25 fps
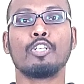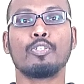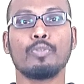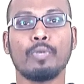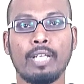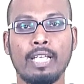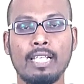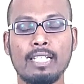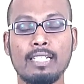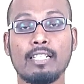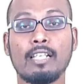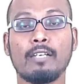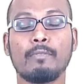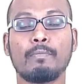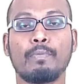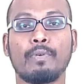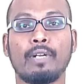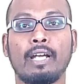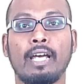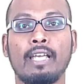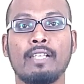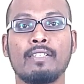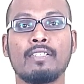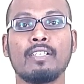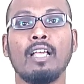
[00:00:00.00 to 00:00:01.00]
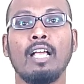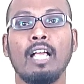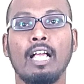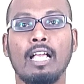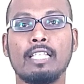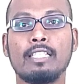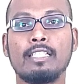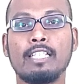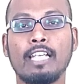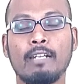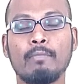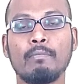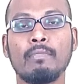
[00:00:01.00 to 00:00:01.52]
to his surprise,
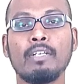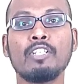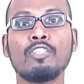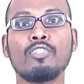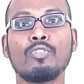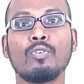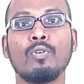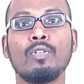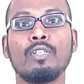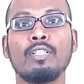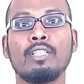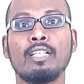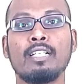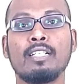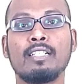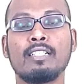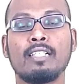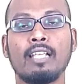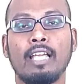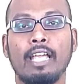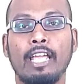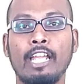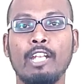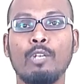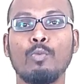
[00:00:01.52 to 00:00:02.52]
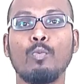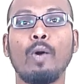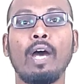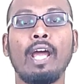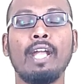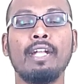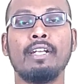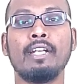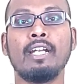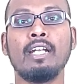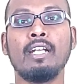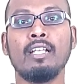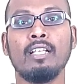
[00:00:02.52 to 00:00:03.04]
German soldiers
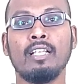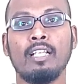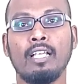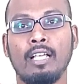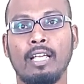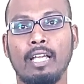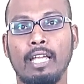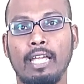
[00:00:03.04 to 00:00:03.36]
invited